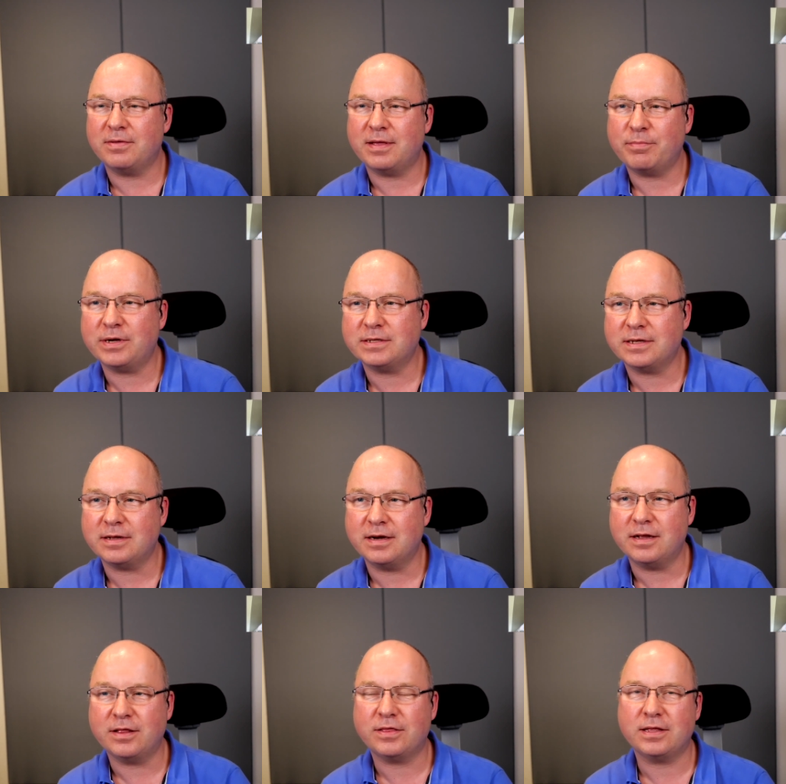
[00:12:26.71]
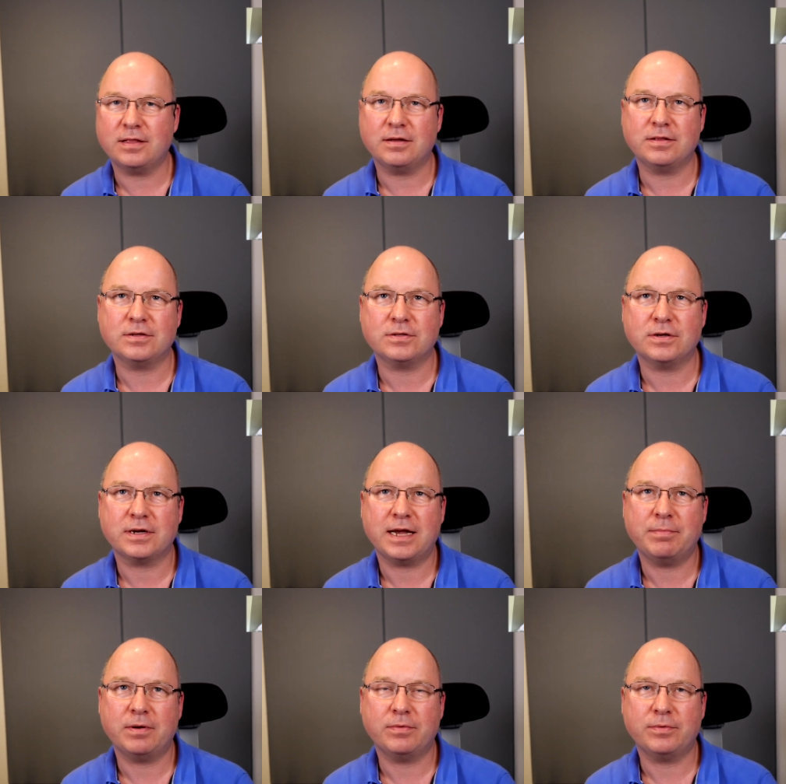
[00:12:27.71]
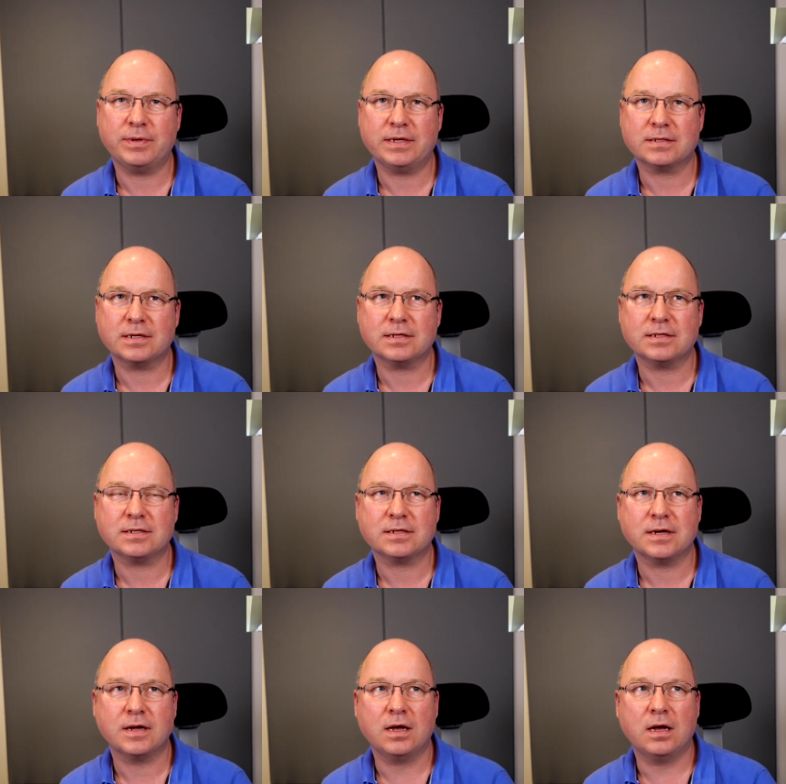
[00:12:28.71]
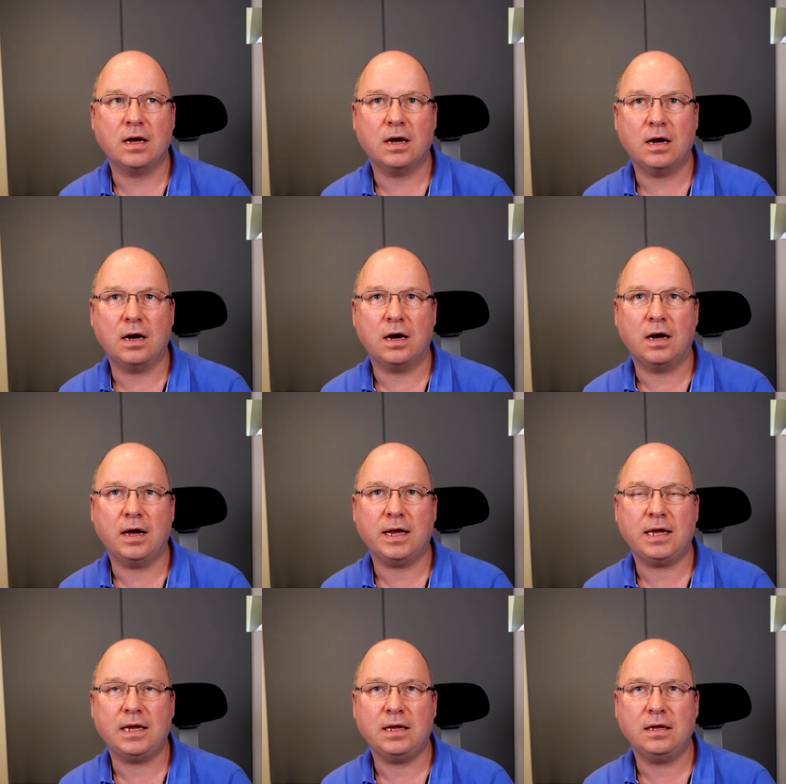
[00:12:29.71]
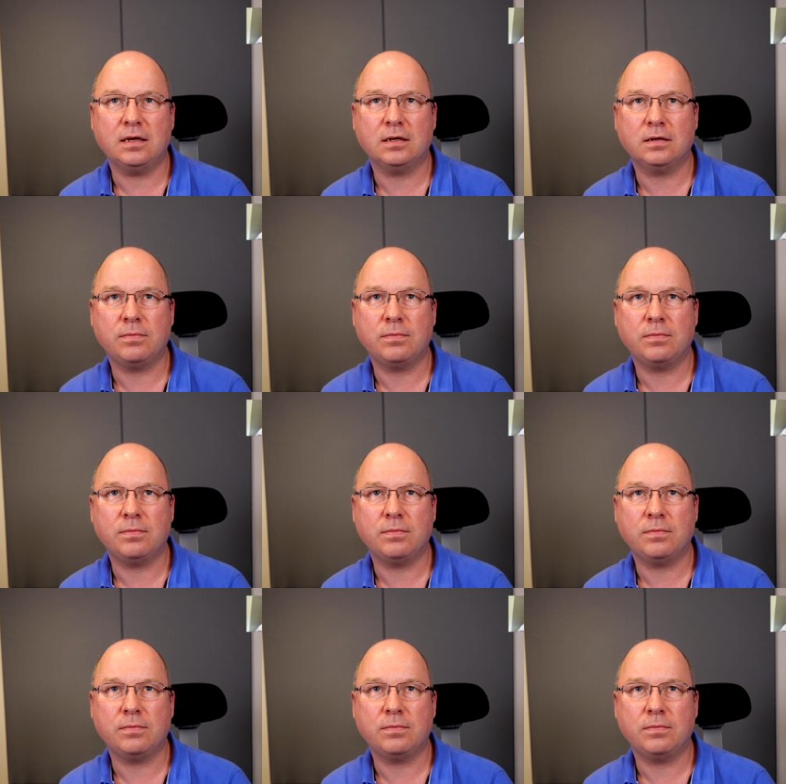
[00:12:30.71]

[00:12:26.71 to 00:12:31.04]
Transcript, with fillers: That brings up another thing that, that sort of came up that we discussed is I,